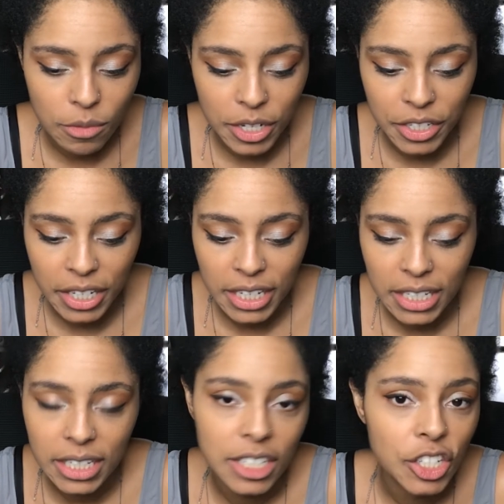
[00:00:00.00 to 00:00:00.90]
what your
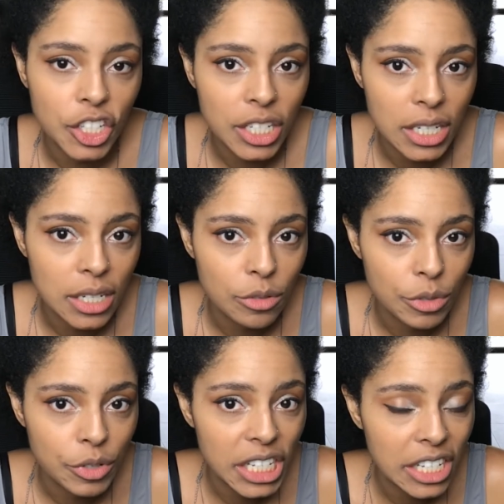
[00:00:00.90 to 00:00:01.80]
ADHD
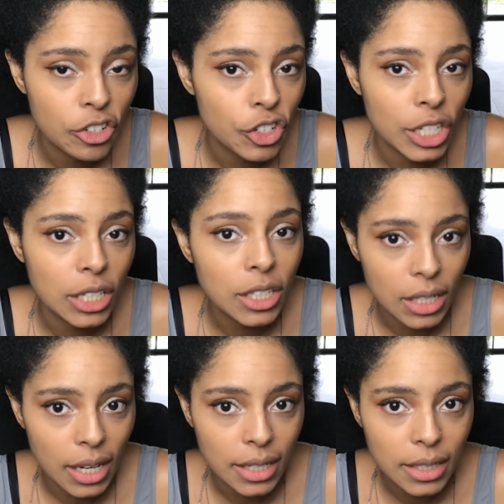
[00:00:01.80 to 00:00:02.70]
routine should look
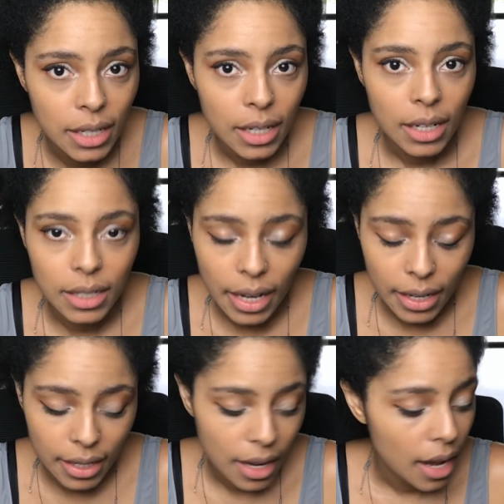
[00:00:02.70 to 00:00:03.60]
like.
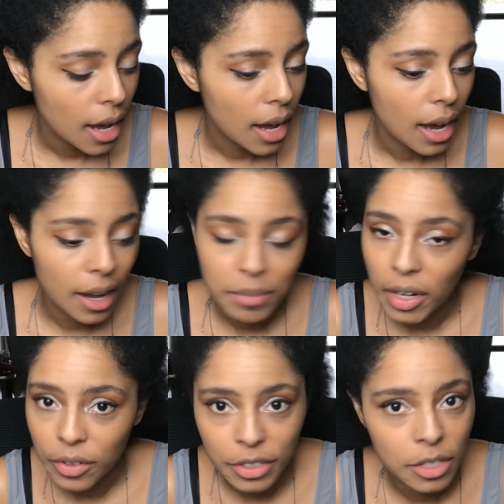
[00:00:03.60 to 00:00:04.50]
Again, I'm
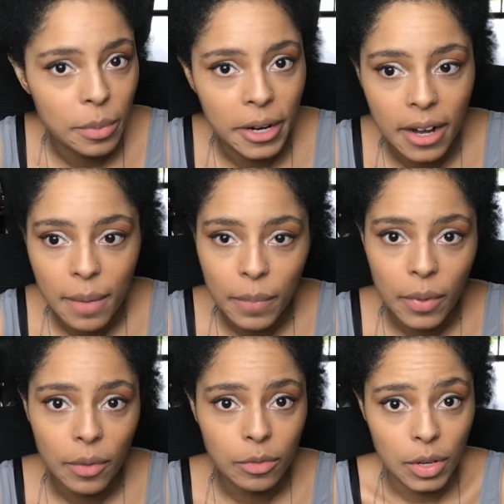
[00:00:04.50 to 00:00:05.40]
not going to bring up
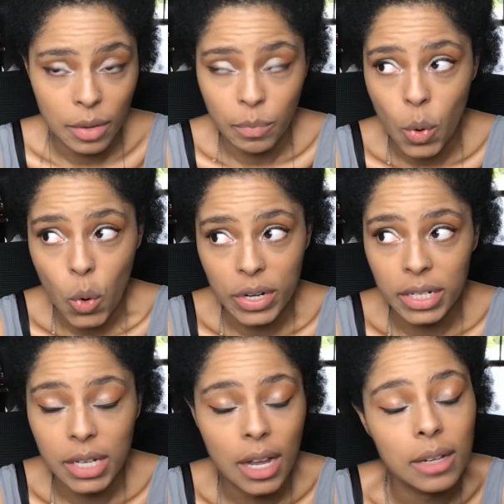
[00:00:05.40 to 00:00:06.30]

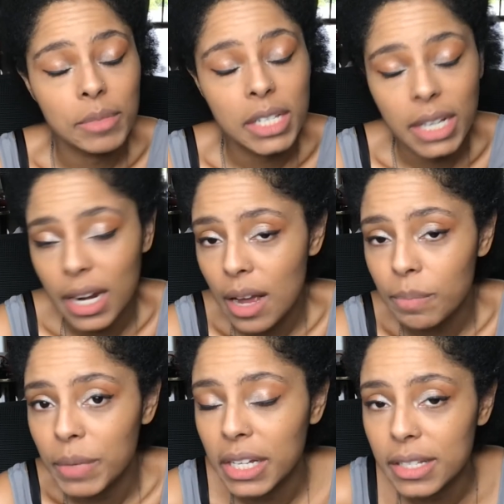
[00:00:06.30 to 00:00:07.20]
important times to get
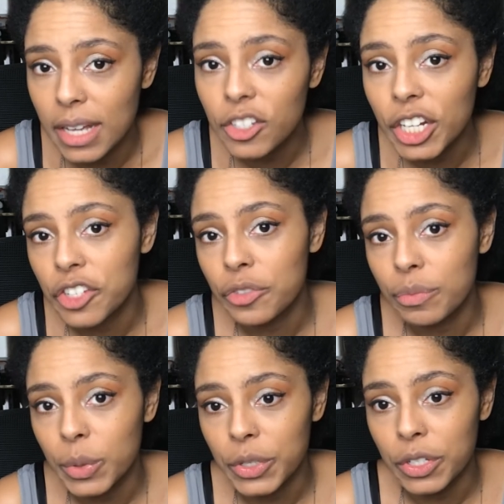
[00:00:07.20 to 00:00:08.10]
up because that changes from
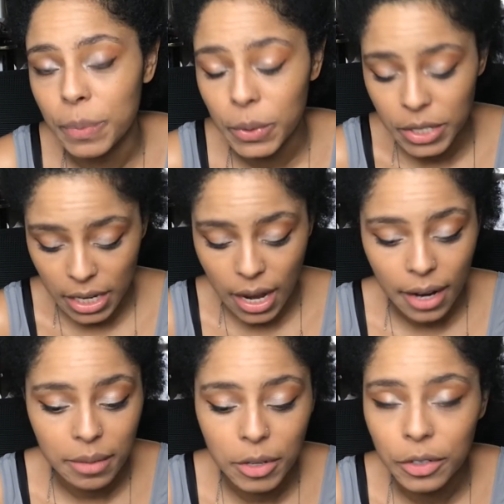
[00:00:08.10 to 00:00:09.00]
person to person.
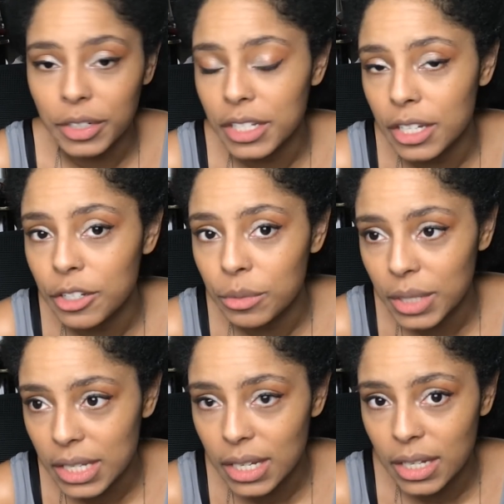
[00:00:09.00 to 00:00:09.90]
I am not going to tell you
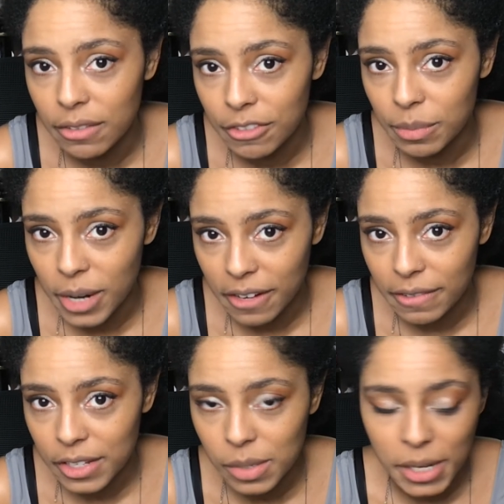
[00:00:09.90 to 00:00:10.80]
what to eat for
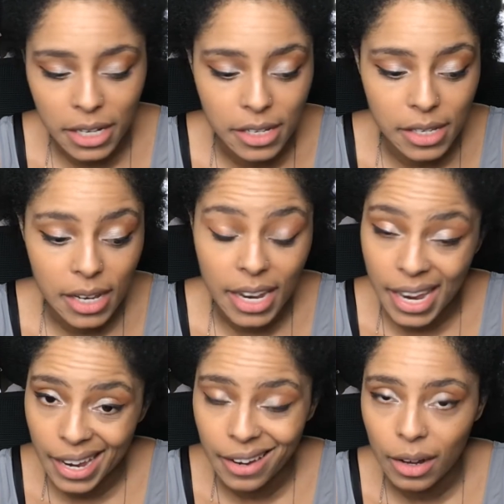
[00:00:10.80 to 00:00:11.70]
breakfast because
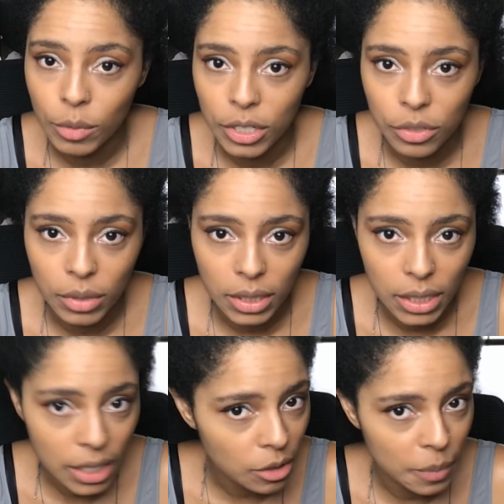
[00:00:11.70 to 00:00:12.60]
A, I want to do a
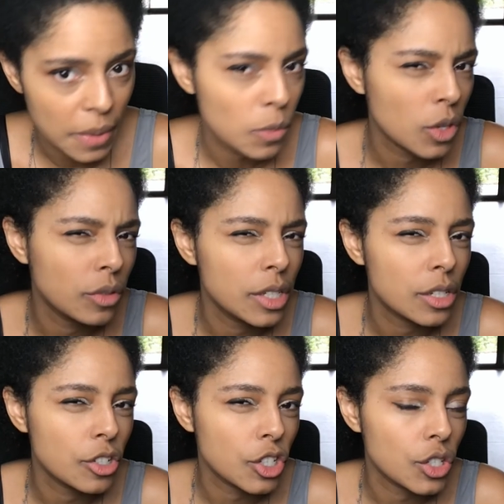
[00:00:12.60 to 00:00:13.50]
little bit more
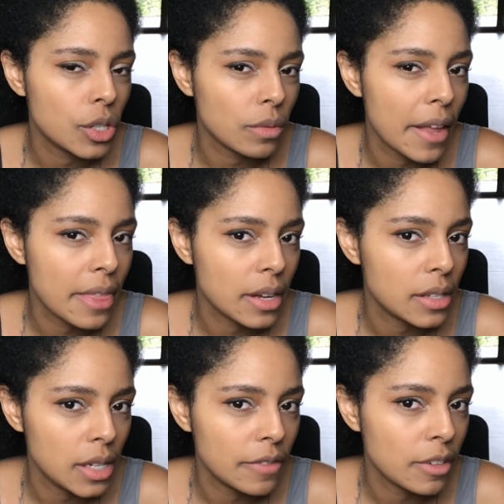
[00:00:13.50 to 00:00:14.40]
research into the right things
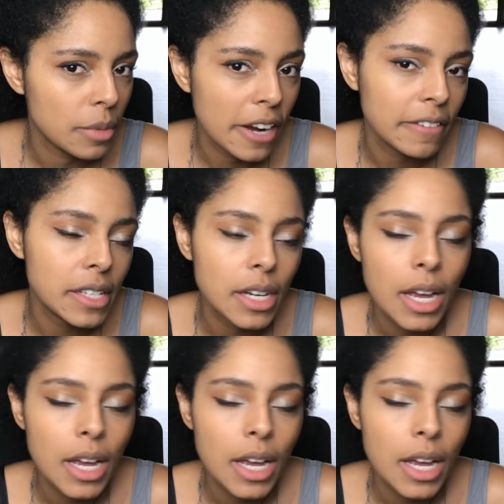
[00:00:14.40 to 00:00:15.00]
to eat for breakfast,